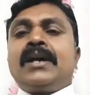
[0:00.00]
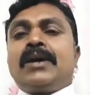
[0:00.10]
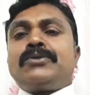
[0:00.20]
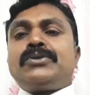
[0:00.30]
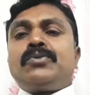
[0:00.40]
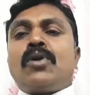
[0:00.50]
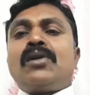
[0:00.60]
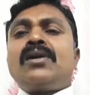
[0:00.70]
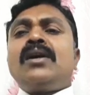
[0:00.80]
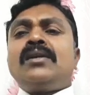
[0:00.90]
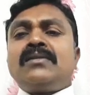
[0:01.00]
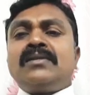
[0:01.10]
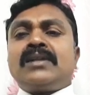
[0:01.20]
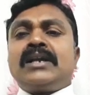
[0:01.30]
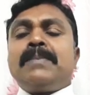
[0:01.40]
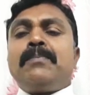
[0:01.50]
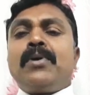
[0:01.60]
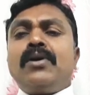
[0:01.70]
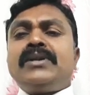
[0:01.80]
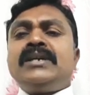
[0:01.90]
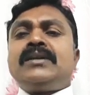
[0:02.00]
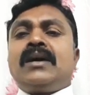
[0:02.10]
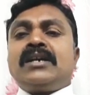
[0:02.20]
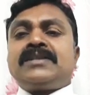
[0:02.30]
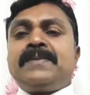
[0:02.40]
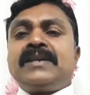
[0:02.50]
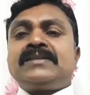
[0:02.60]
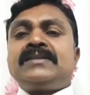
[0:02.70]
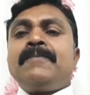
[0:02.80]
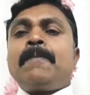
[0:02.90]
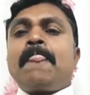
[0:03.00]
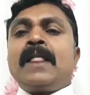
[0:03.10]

What are the important aspects